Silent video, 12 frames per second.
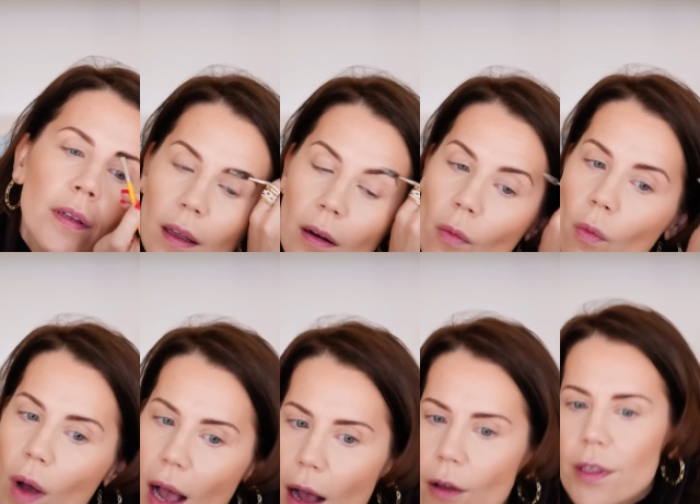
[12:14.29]
And
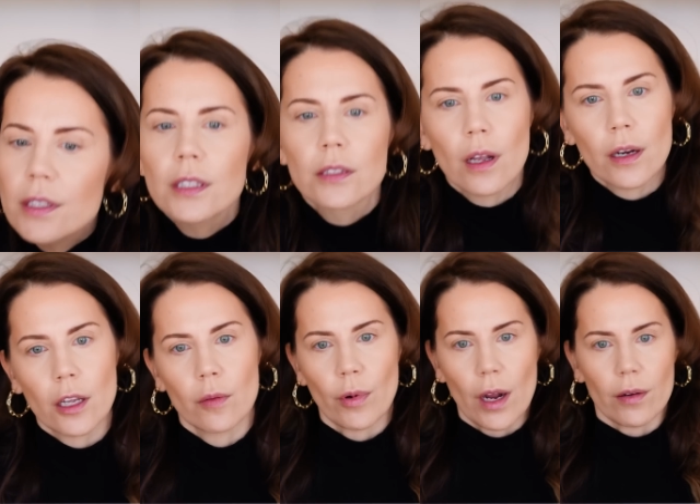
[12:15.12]
wow, this is not a
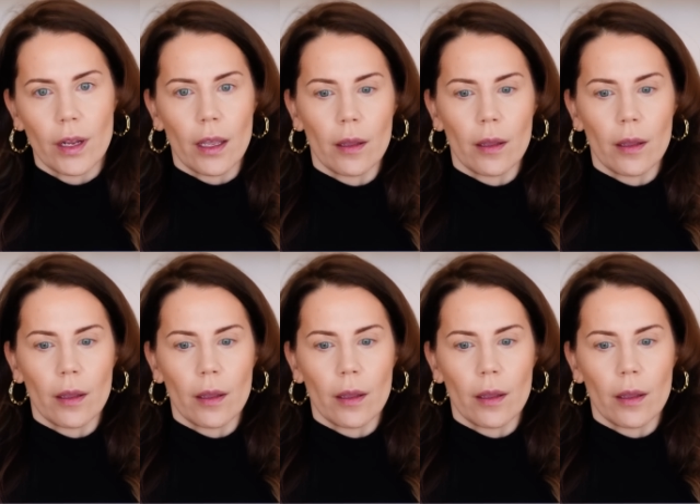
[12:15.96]
good brow day.